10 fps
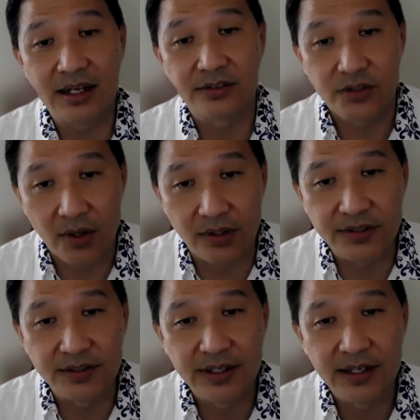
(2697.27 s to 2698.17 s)

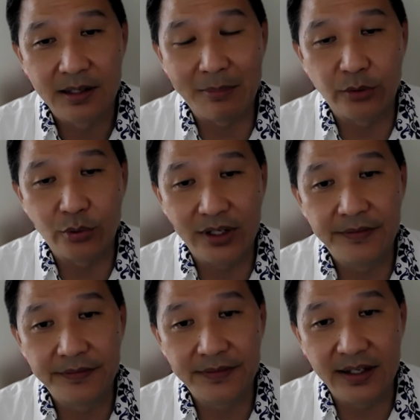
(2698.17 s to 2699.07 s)
source by
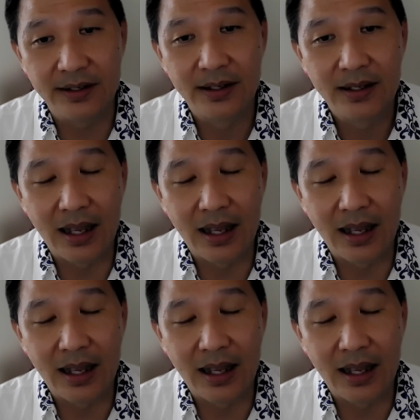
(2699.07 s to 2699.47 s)
2050.